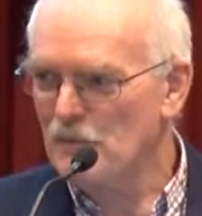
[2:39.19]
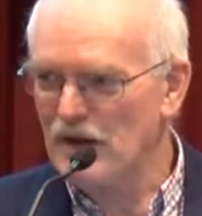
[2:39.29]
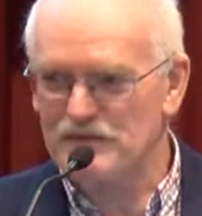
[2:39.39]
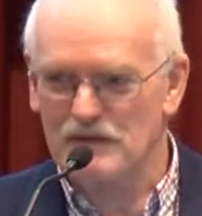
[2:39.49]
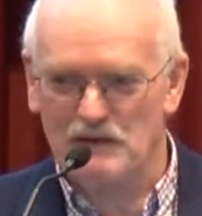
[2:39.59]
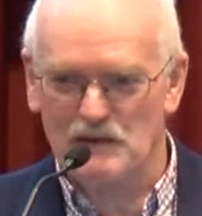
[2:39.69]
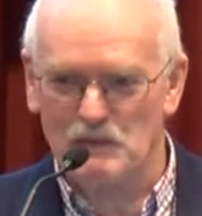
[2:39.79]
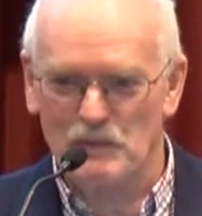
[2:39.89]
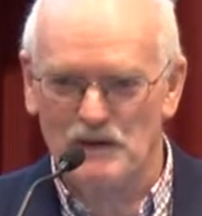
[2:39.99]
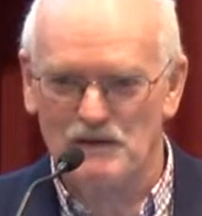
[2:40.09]
basically
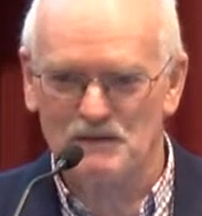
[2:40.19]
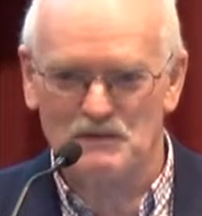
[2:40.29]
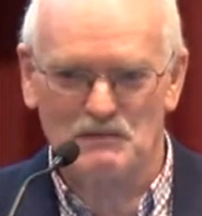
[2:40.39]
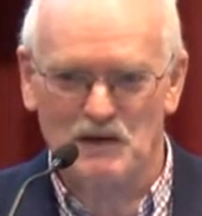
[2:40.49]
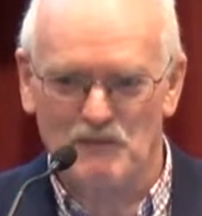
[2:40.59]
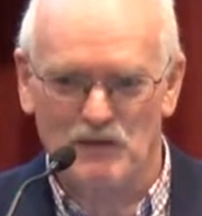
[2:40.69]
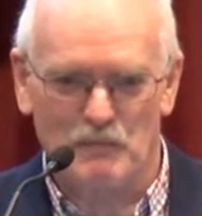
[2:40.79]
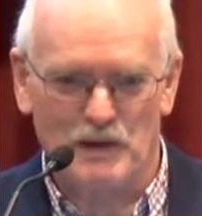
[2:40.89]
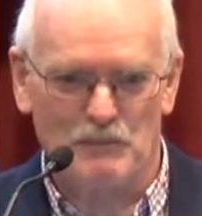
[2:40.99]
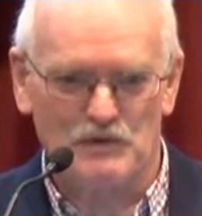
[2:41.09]
we derive
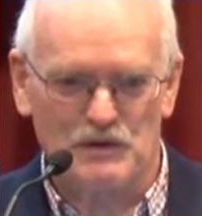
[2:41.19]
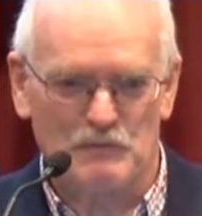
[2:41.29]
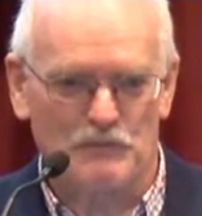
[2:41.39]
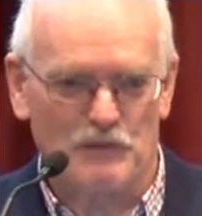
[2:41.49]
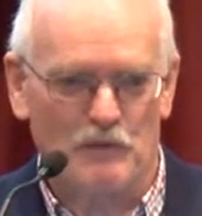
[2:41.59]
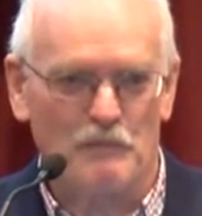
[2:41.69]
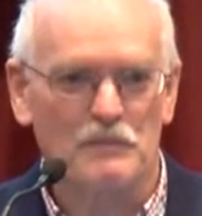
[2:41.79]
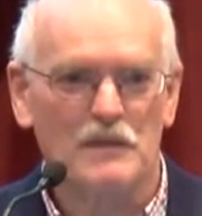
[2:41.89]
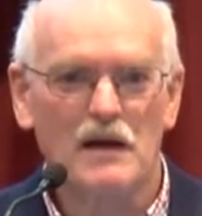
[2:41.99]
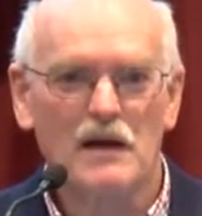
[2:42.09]
our membership from,